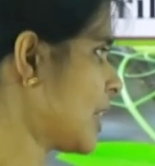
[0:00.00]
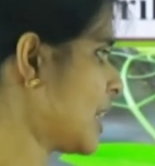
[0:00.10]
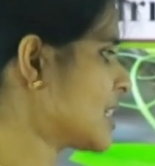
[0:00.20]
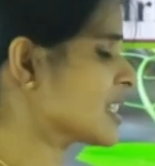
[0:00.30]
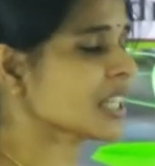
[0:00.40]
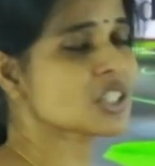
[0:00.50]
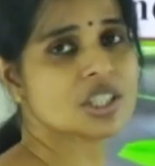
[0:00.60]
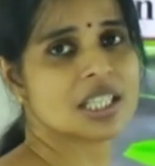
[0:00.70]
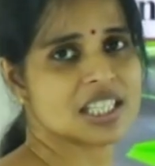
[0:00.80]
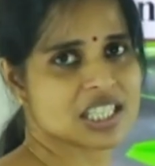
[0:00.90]
the
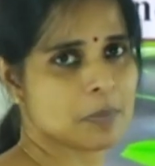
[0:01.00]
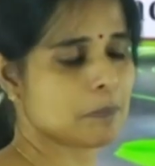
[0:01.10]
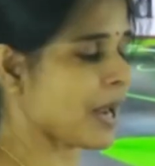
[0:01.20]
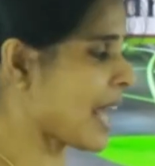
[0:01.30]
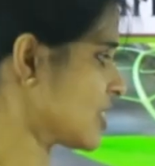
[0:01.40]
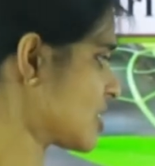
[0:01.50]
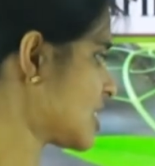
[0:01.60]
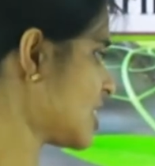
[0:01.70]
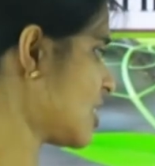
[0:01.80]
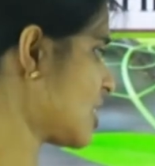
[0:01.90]
insect eating plants,
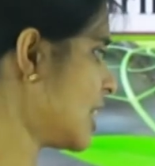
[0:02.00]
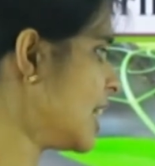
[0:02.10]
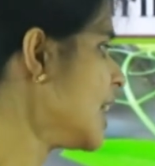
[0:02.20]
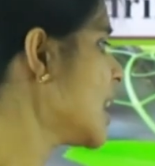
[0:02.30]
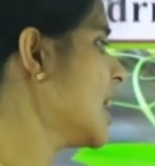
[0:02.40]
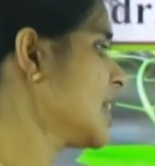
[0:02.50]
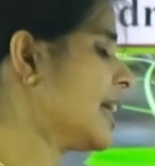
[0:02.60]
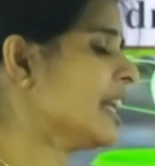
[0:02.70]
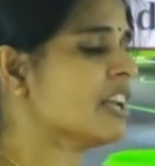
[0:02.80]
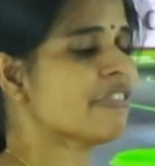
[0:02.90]
generally
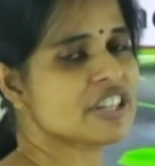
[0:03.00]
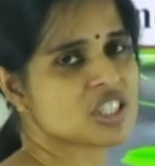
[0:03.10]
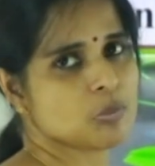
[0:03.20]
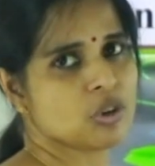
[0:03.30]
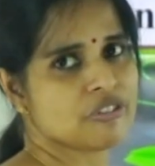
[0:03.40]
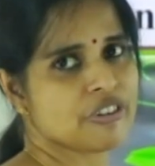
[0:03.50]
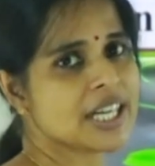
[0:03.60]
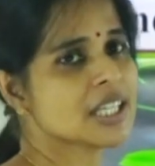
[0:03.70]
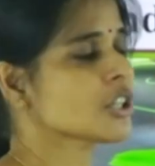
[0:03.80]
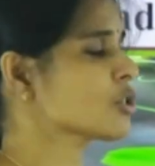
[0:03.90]
the leaf is
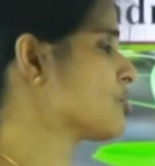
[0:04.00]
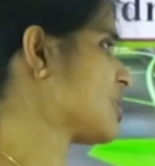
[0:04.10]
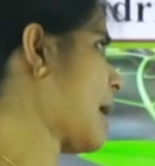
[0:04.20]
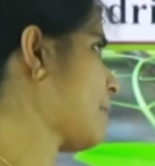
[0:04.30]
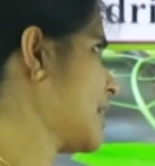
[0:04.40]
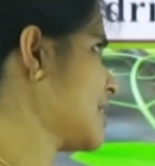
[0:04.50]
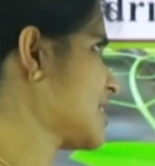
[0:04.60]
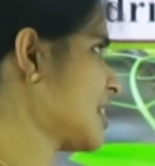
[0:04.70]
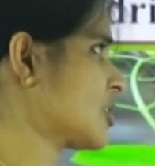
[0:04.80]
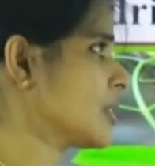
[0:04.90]
modified to trap
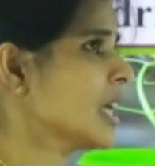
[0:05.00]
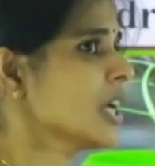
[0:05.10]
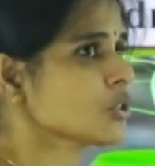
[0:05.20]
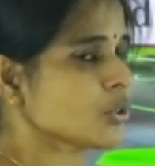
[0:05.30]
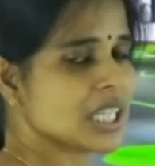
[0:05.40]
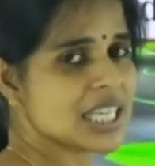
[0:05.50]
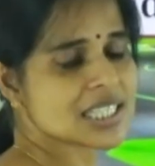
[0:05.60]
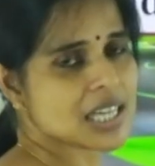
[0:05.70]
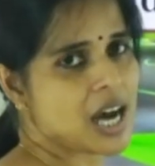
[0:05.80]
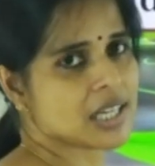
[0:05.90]
insects. So,
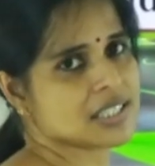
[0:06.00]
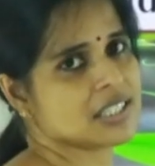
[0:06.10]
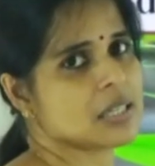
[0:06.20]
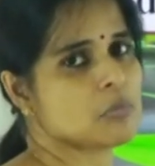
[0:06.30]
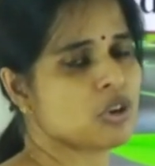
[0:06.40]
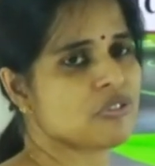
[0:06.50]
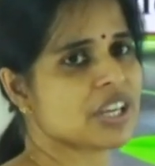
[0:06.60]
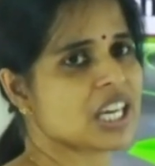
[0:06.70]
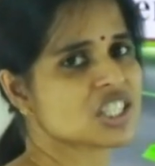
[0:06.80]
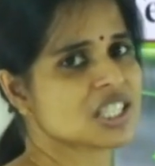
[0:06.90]
these are certain
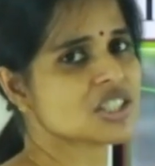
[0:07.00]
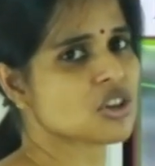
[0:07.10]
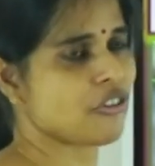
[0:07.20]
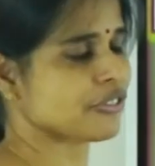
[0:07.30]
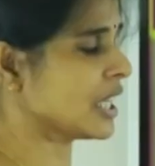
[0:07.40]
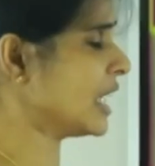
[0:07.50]
modifications of the